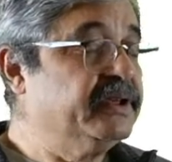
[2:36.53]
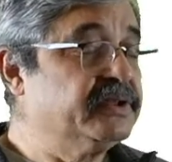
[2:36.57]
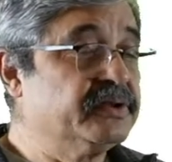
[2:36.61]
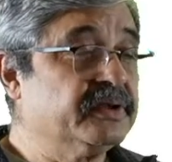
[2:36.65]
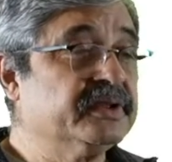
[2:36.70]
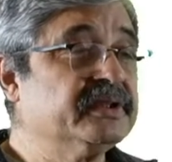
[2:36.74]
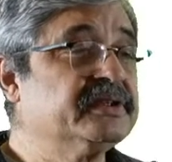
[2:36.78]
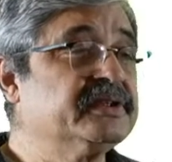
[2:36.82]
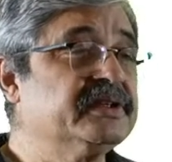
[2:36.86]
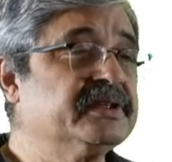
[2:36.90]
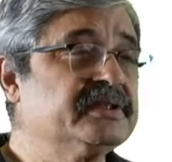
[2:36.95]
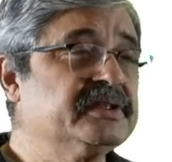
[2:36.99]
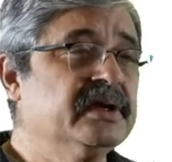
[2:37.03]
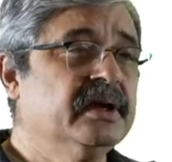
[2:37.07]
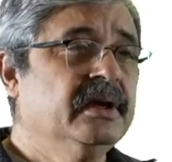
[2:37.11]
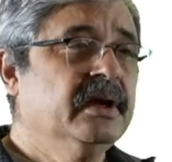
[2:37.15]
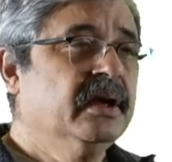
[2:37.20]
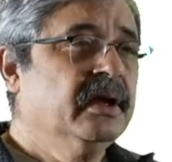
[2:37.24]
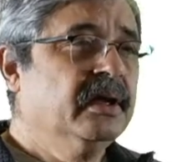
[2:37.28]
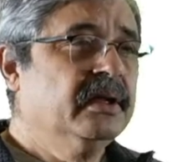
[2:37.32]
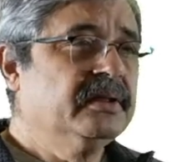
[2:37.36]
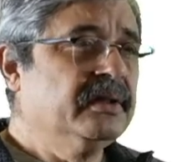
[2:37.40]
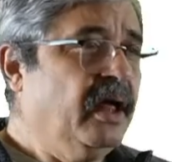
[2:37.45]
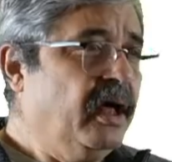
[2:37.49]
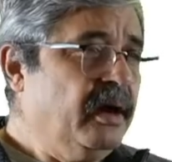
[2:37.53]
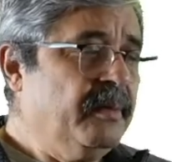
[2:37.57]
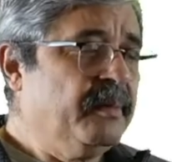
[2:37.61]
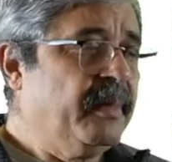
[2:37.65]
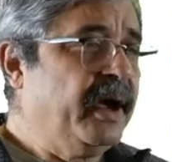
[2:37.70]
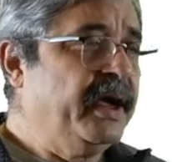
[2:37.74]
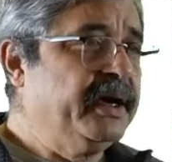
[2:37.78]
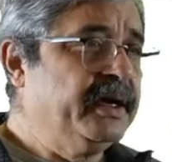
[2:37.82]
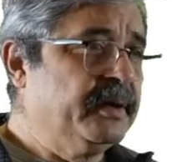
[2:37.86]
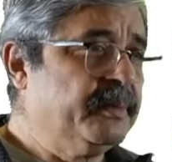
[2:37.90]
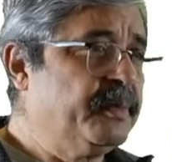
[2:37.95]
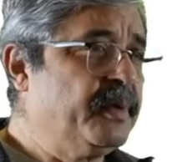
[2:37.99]
So this is not a
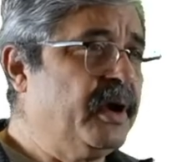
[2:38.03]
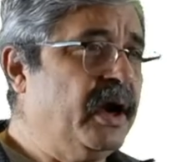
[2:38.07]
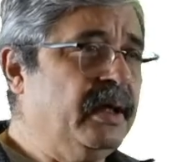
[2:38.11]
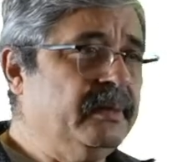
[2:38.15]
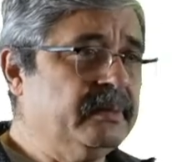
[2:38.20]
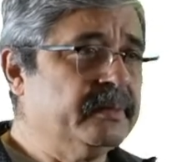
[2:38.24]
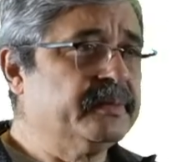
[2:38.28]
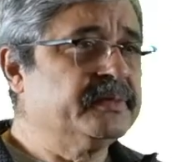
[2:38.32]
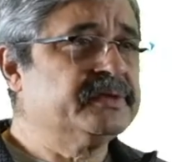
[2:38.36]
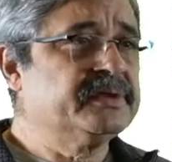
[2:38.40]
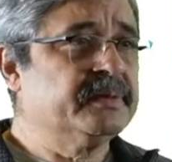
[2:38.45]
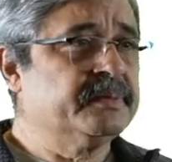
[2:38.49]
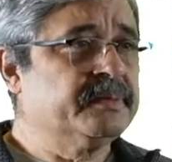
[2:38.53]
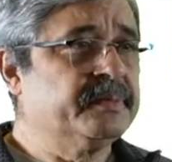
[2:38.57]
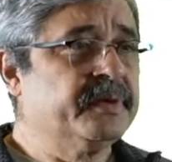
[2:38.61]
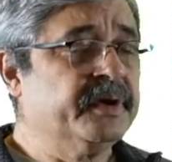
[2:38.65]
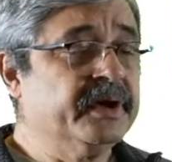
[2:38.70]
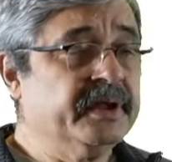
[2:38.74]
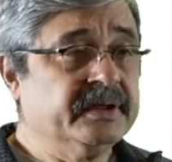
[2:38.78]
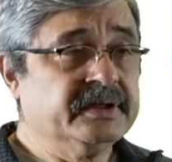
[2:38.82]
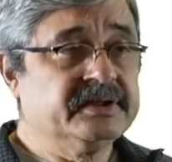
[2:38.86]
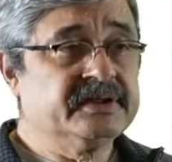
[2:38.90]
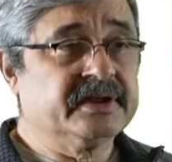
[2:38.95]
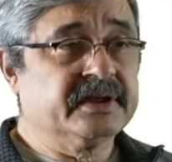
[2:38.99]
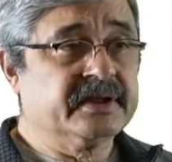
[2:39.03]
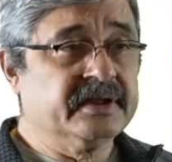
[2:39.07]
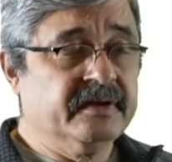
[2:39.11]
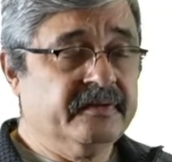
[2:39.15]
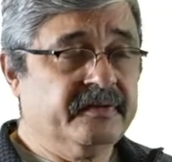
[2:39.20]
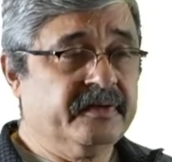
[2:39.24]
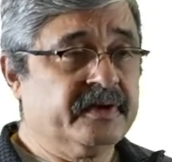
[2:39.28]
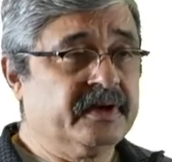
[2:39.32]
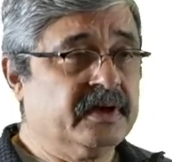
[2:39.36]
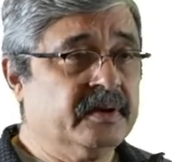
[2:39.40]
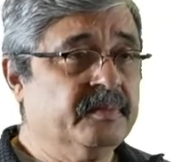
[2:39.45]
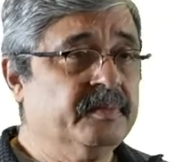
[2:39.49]
minor problem, it's a pretty
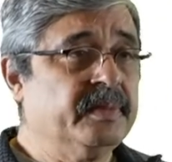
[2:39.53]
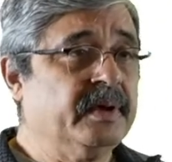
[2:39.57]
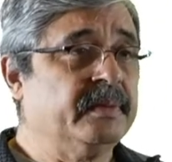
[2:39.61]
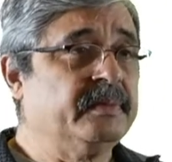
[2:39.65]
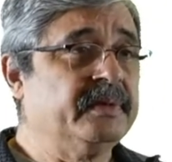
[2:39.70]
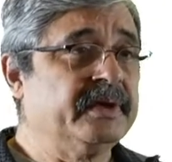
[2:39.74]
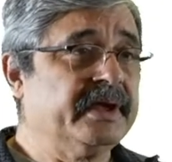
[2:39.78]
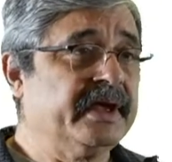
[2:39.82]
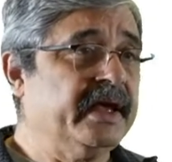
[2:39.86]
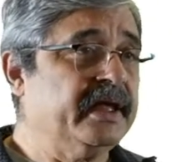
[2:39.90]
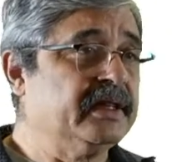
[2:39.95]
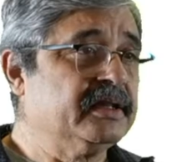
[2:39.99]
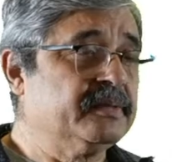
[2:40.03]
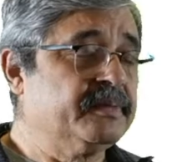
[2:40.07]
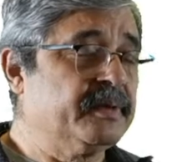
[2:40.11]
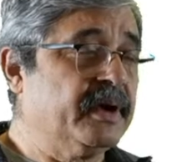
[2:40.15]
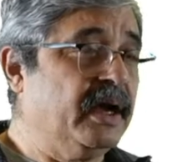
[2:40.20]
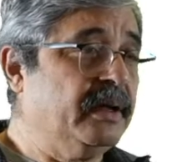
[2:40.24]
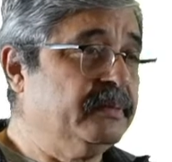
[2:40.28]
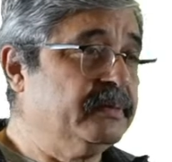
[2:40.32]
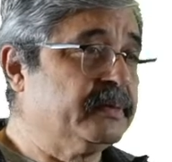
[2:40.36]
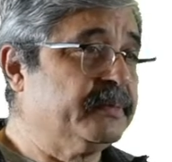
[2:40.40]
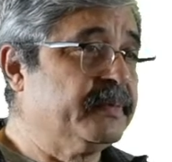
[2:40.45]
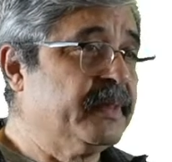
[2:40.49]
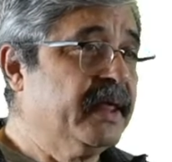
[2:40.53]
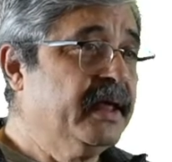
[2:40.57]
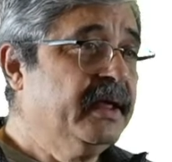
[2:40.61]
significant public health problem.